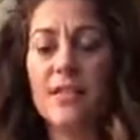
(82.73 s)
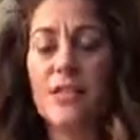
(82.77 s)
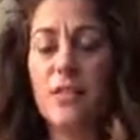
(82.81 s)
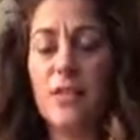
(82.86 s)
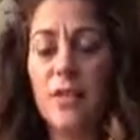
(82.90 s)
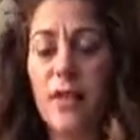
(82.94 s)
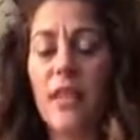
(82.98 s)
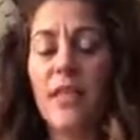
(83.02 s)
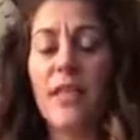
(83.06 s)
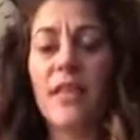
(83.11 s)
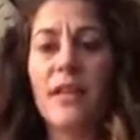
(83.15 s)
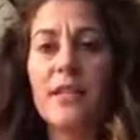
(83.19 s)
So
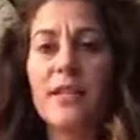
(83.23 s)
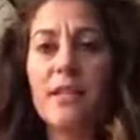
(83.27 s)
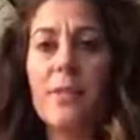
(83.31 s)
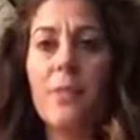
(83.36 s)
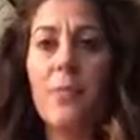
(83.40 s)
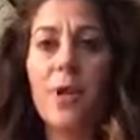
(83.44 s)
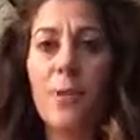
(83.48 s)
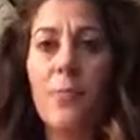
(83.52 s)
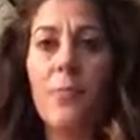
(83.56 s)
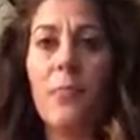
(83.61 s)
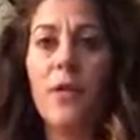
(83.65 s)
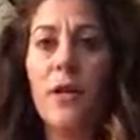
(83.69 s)
one of the things
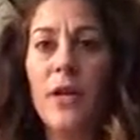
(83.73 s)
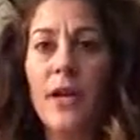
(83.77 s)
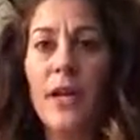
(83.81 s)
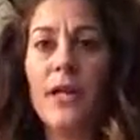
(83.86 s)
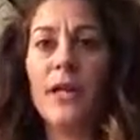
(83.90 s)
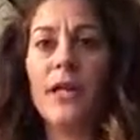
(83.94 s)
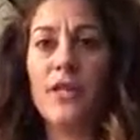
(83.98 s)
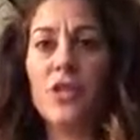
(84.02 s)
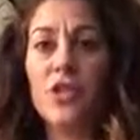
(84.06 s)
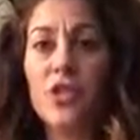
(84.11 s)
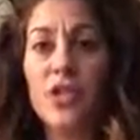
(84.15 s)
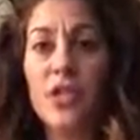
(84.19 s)
I'm gonna put
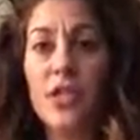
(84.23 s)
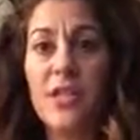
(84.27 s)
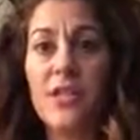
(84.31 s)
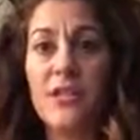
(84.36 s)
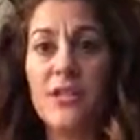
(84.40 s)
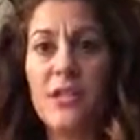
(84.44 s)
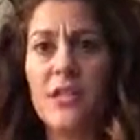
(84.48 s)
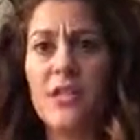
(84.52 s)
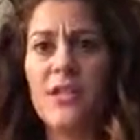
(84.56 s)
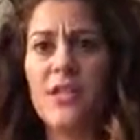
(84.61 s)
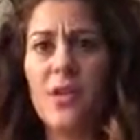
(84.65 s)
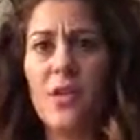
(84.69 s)
in is chia
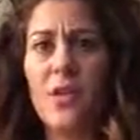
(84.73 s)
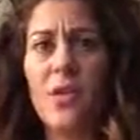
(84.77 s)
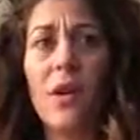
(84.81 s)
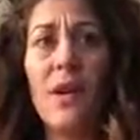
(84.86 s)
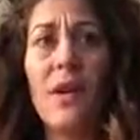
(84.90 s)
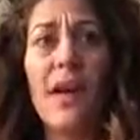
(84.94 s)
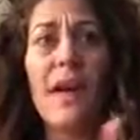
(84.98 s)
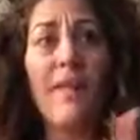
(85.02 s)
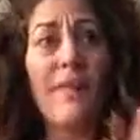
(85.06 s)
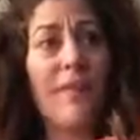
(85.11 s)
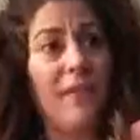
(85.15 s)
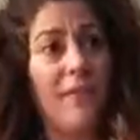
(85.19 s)
seeds. So
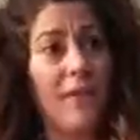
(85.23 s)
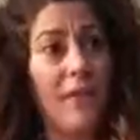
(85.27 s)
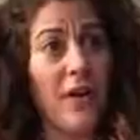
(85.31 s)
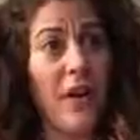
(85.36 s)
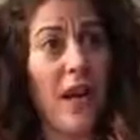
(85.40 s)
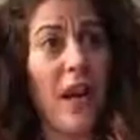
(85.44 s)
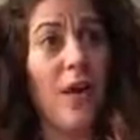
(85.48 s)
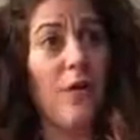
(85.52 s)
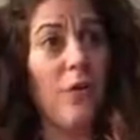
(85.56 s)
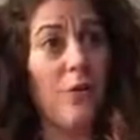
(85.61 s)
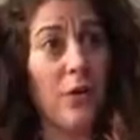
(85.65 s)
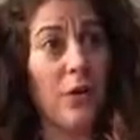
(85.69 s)
if I
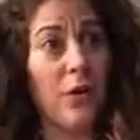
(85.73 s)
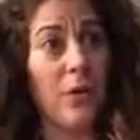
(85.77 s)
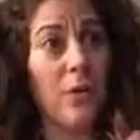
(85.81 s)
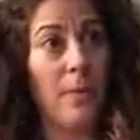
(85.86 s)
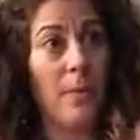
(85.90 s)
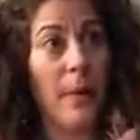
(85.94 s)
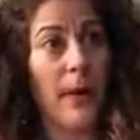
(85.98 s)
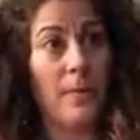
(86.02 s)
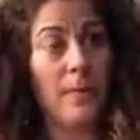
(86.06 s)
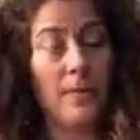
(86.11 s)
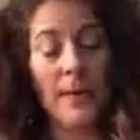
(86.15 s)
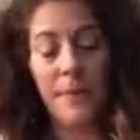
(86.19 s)
forget, will you
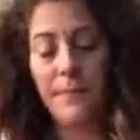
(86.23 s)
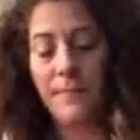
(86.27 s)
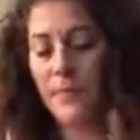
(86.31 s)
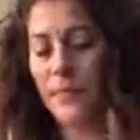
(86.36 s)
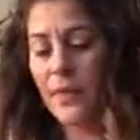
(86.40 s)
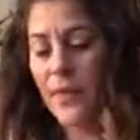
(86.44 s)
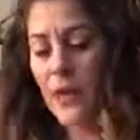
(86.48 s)
remind me?